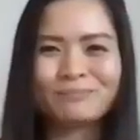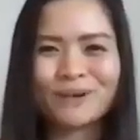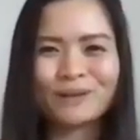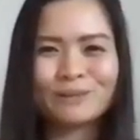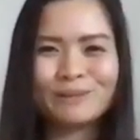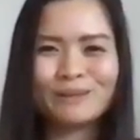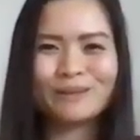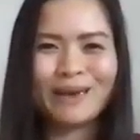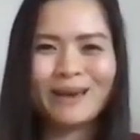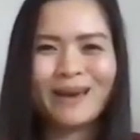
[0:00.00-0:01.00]
currently being
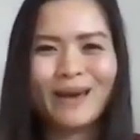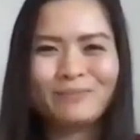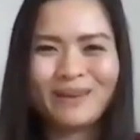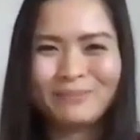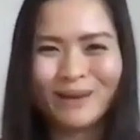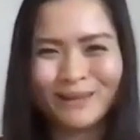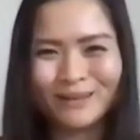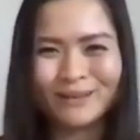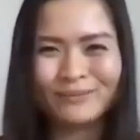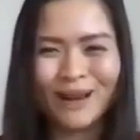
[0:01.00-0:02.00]
handmade by
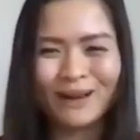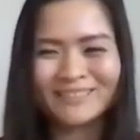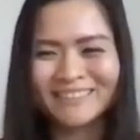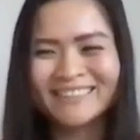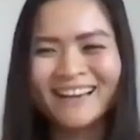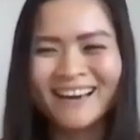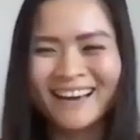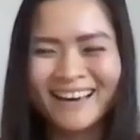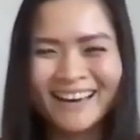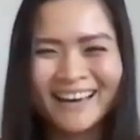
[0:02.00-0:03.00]
the founders.
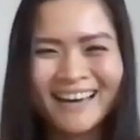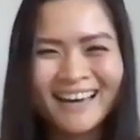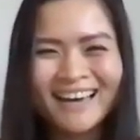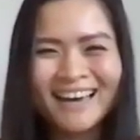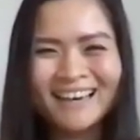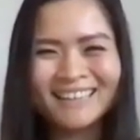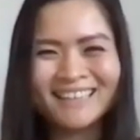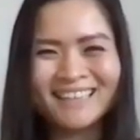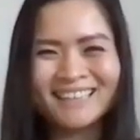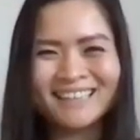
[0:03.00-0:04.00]
and
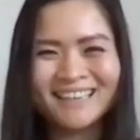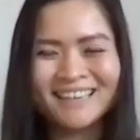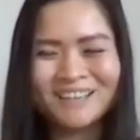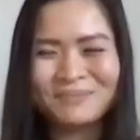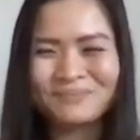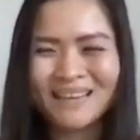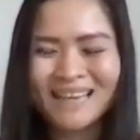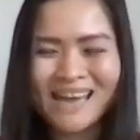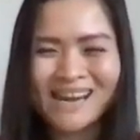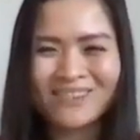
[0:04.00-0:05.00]
then
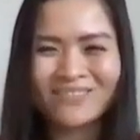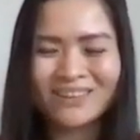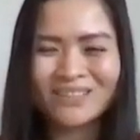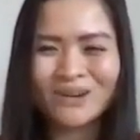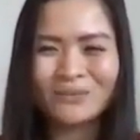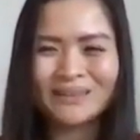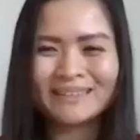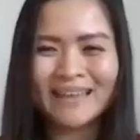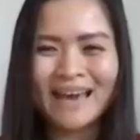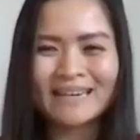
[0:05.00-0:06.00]
so with
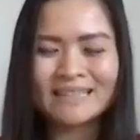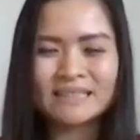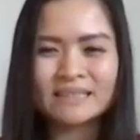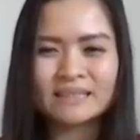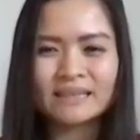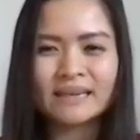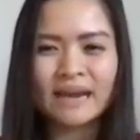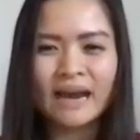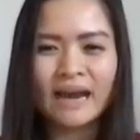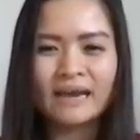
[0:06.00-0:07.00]
that, it's just like
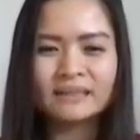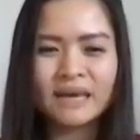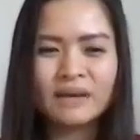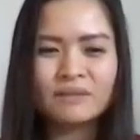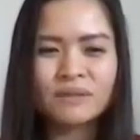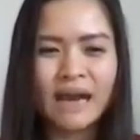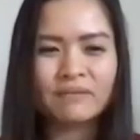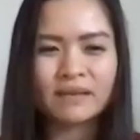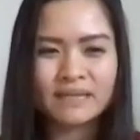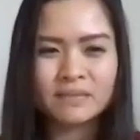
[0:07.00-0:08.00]
I love to have
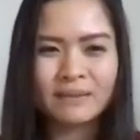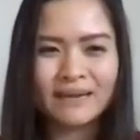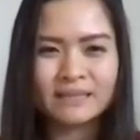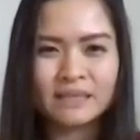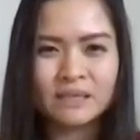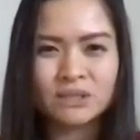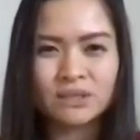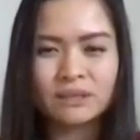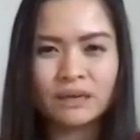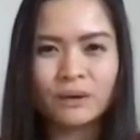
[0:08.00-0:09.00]

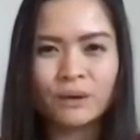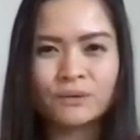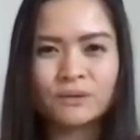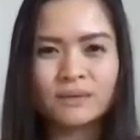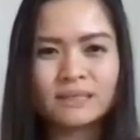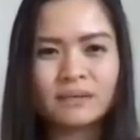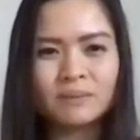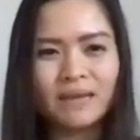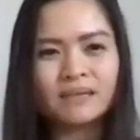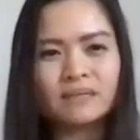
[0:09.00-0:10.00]
customization, and also because
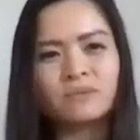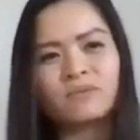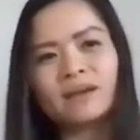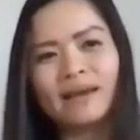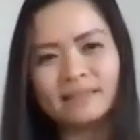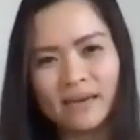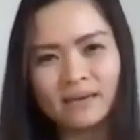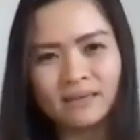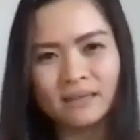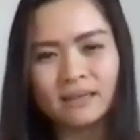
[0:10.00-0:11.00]
everybody has a different
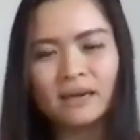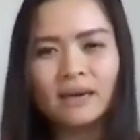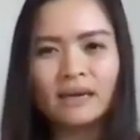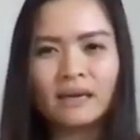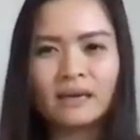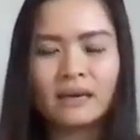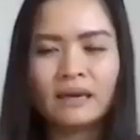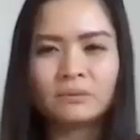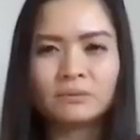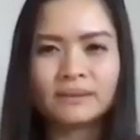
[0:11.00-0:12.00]
identity.
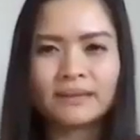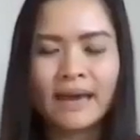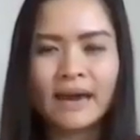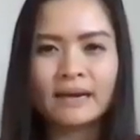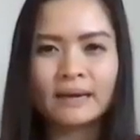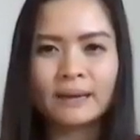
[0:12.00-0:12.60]
And with that,